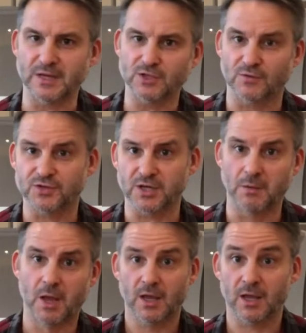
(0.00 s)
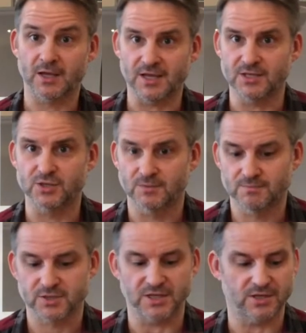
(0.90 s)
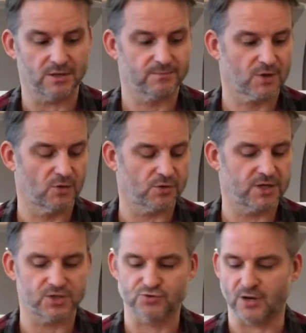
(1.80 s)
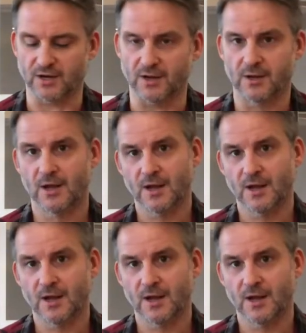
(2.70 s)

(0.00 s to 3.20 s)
It's obviously a kid's sneaker or a kid's trainer,